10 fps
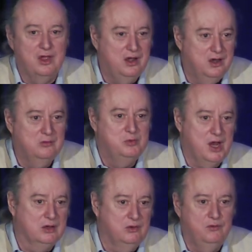on an
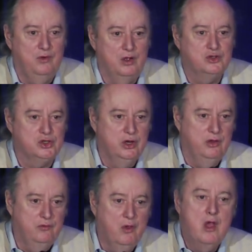objective function
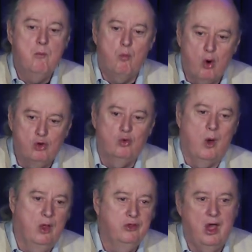of more
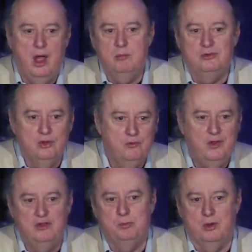dwell time so
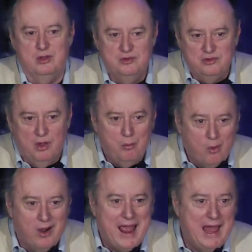Facebook can sell
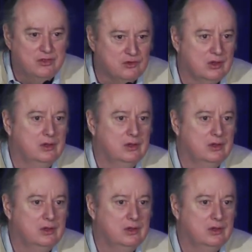more ads.